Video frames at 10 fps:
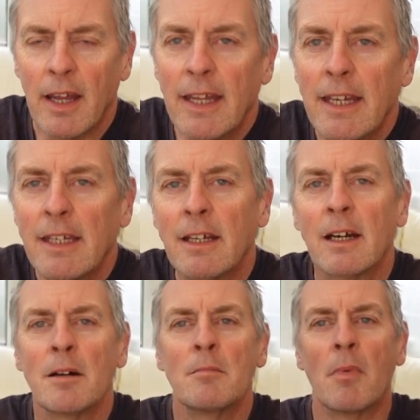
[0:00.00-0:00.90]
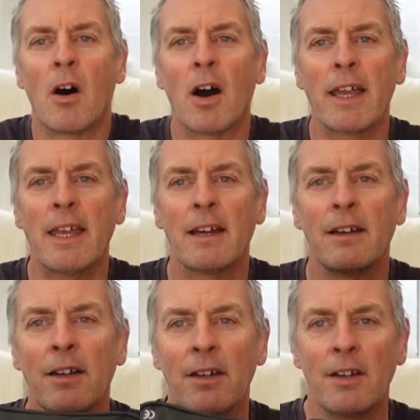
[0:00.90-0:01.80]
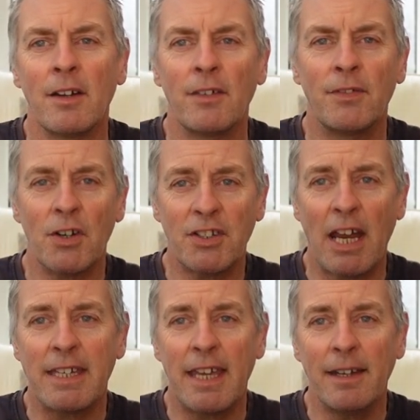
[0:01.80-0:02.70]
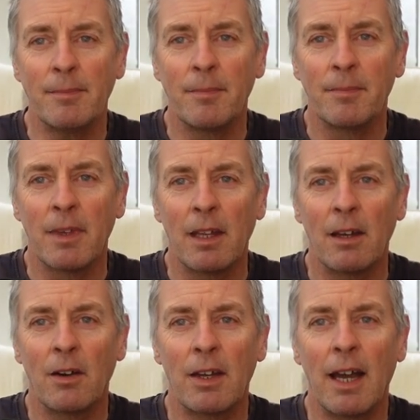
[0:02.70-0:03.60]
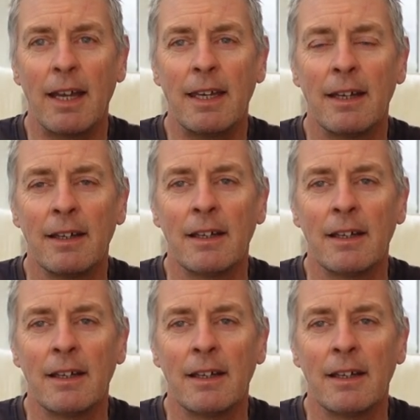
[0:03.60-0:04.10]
in my first aid kit. Okay,